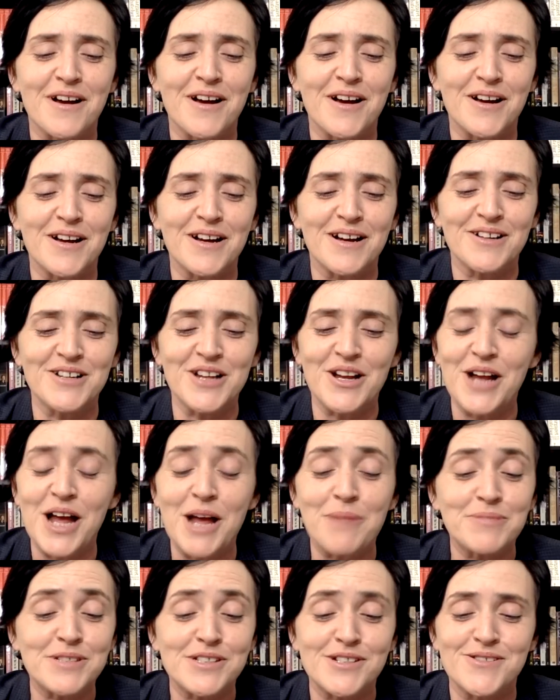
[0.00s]

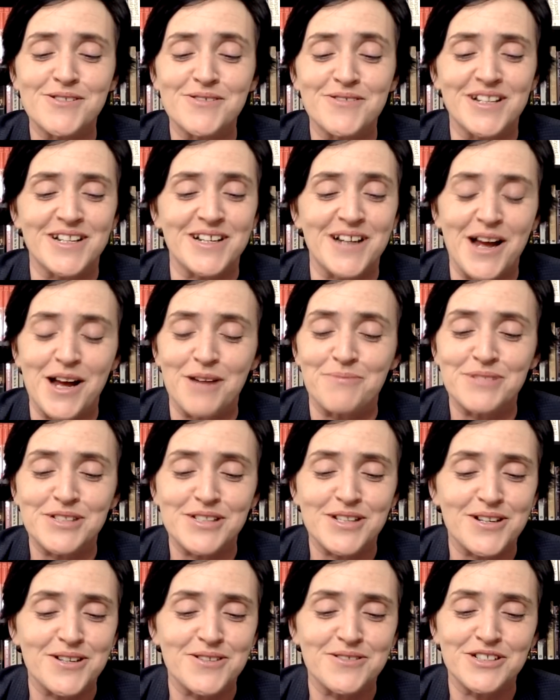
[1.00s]
Absolutely
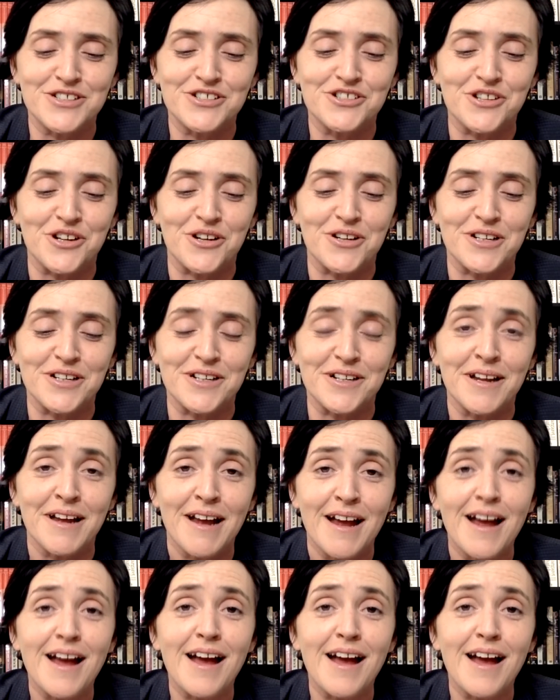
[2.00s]
shocking.